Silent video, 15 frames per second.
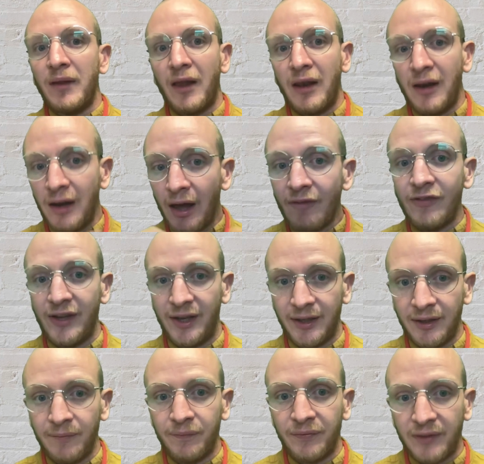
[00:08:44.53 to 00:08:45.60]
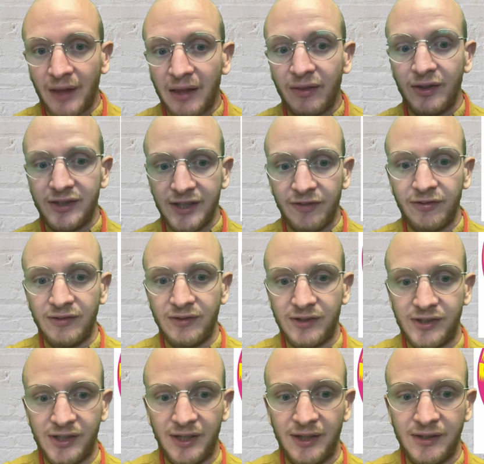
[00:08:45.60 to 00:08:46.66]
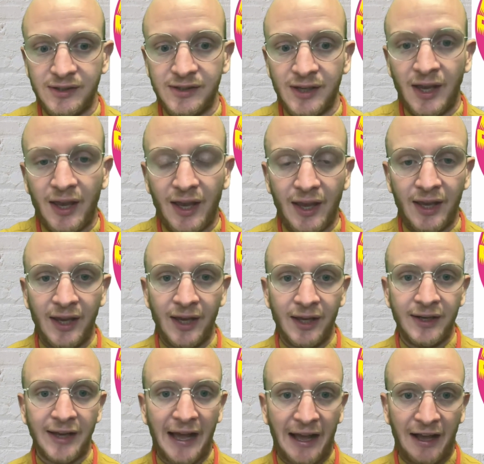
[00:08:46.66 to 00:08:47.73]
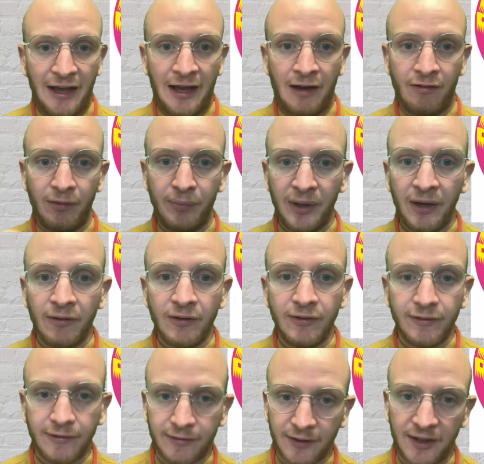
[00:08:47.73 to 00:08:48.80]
loving the differences in our appearance,